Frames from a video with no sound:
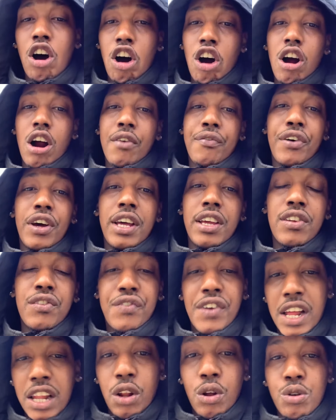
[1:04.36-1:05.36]
hard for his
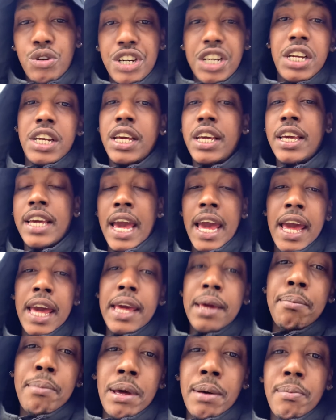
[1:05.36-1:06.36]
fellow GD
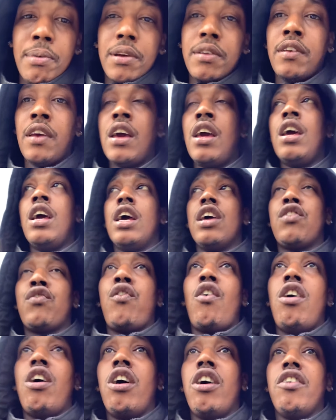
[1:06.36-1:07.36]
gang members as
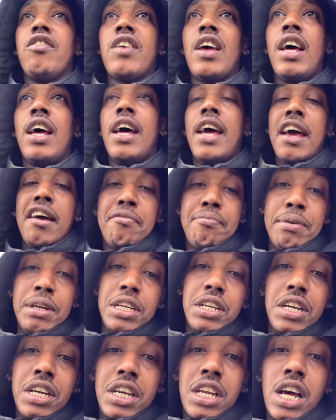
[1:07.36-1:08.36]
far Forest, uh,
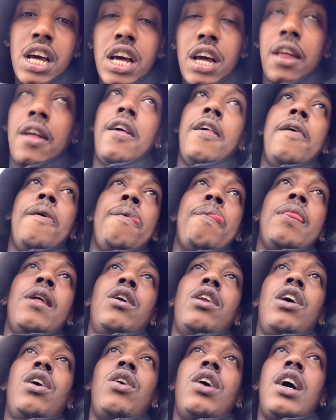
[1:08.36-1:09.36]
FBG Dub, you
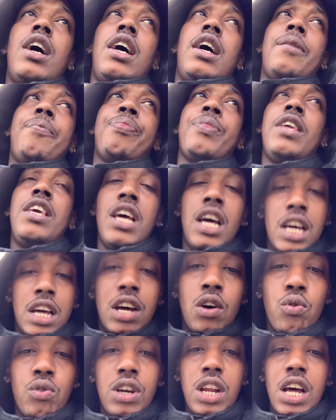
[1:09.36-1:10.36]
know, uh, Young
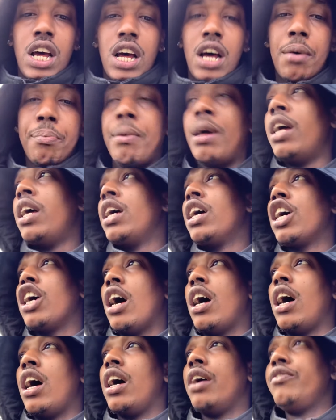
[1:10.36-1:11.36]
Go Dumb,
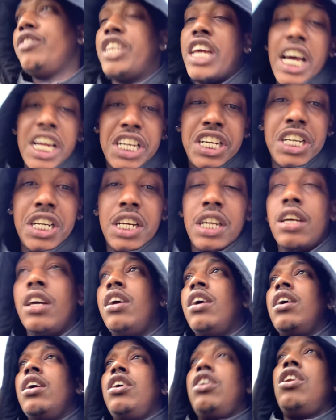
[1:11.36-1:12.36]
uh, Dutchy,
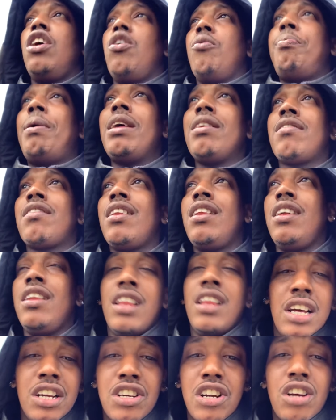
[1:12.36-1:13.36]
you know, basically
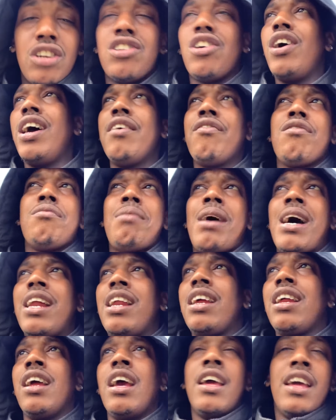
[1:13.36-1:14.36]
Lil Jojo,
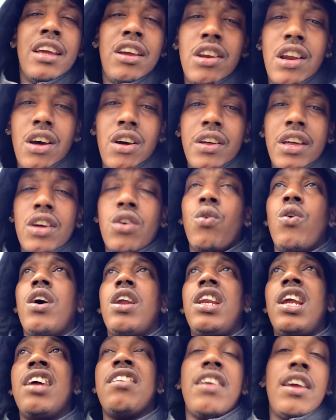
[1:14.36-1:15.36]
everybody. You know, he going
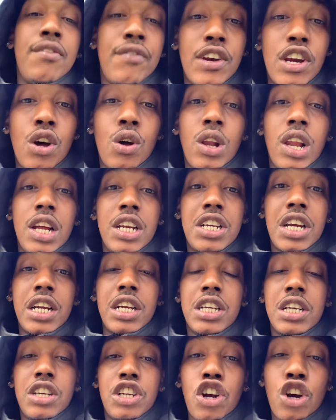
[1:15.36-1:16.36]
nuts, even though Lil J
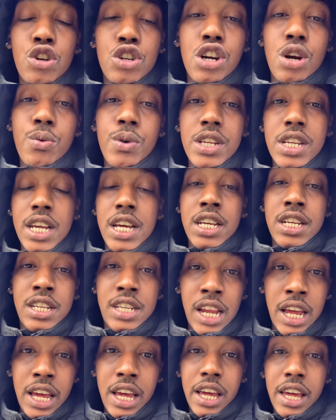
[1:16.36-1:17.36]
Jojo was an
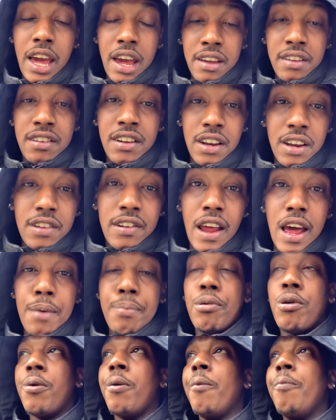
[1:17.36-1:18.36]
insane gangster disciple.